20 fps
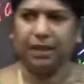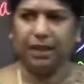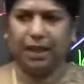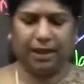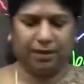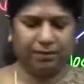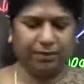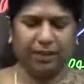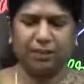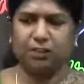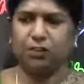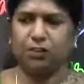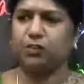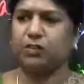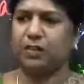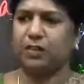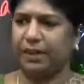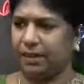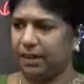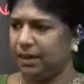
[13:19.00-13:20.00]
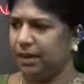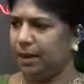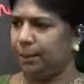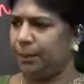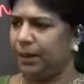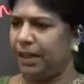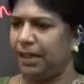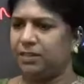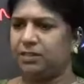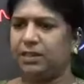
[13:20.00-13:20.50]
And once you settle in a
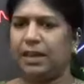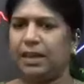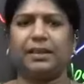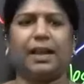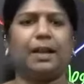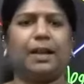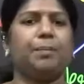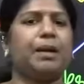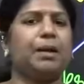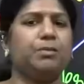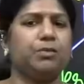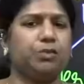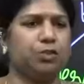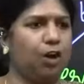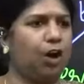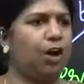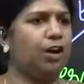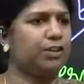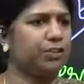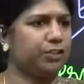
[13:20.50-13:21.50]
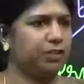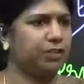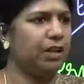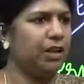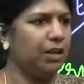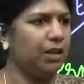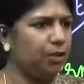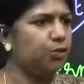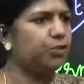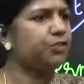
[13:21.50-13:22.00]
place and that becomes yours,
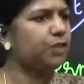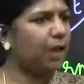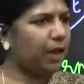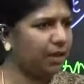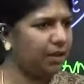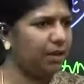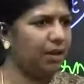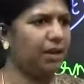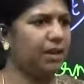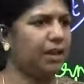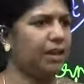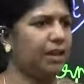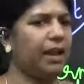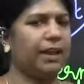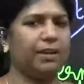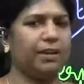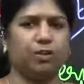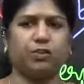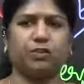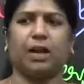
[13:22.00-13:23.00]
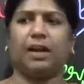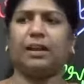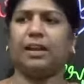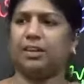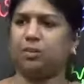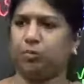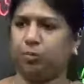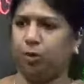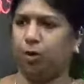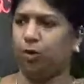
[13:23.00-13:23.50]
you start learning and you start
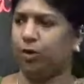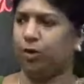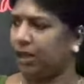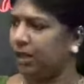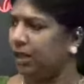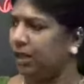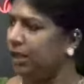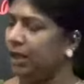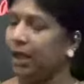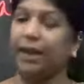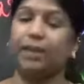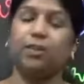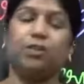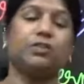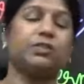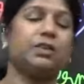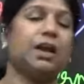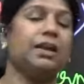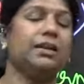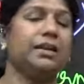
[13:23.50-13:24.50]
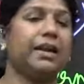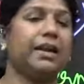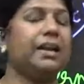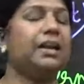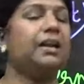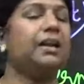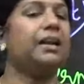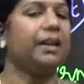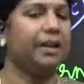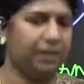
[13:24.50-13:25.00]
exploring and you start
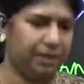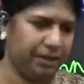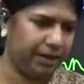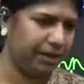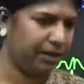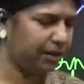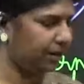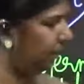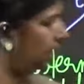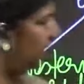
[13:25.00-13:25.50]
getting connected.